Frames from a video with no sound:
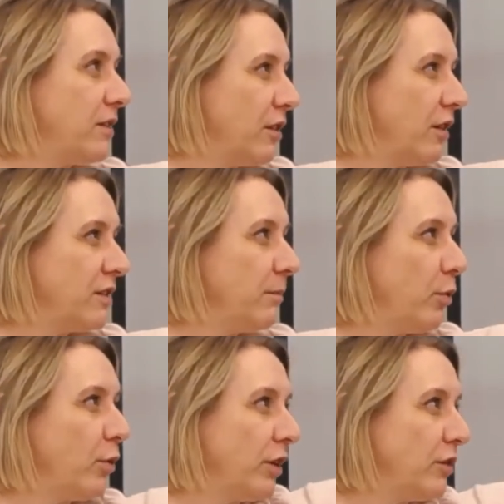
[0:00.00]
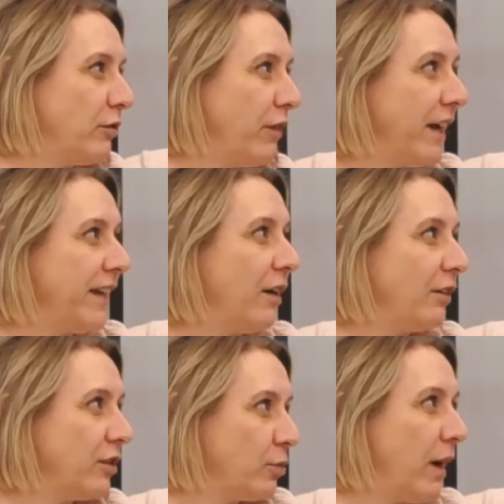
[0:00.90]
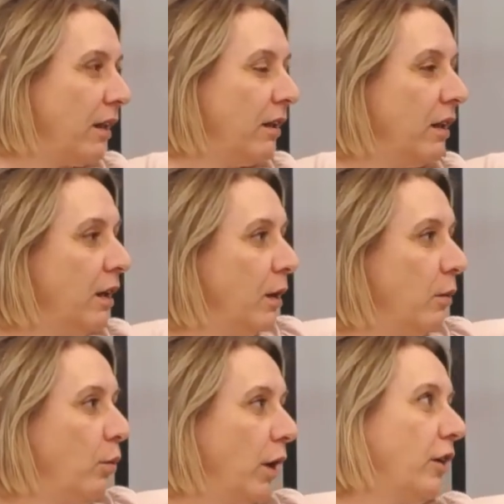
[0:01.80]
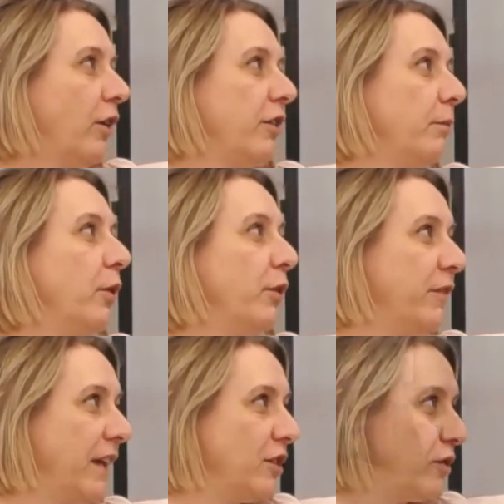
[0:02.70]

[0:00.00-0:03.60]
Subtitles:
So it's important to find out as well, what are the motivators for